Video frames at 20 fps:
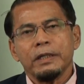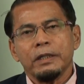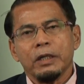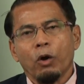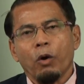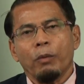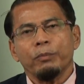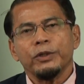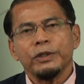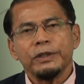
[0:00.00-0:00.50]
the
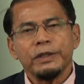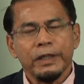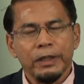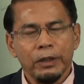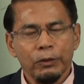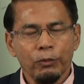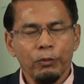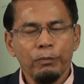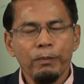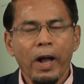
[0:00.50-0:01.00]
community, and
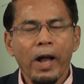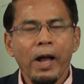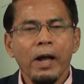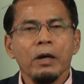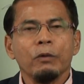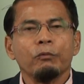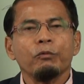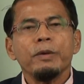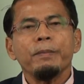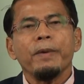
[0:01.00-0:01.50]
the ummah,
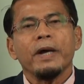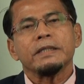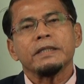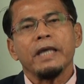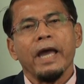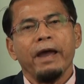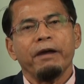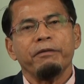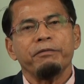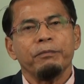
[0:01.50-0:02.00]
we must
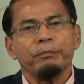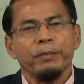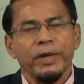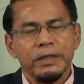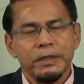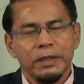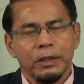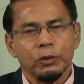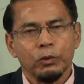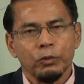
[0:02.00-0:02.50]
have
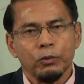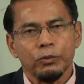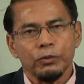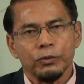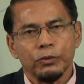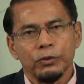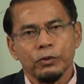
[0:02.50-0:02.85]
basic tools.